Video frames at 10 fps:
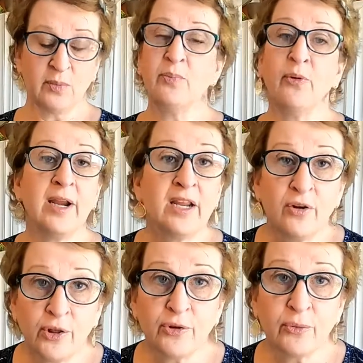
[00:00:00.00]
will bring
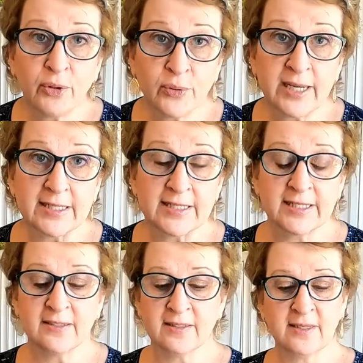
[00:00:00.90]
you through
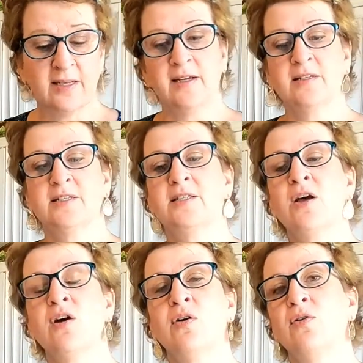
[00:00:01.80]
it.
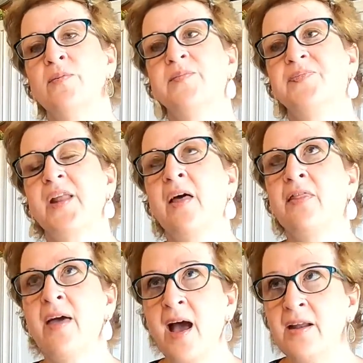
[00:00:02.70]
So
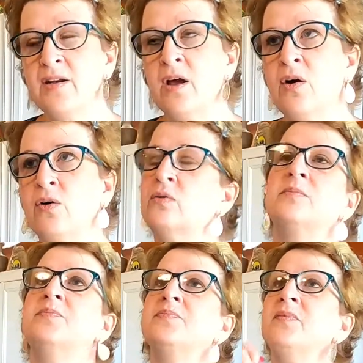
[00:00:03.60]
on that note,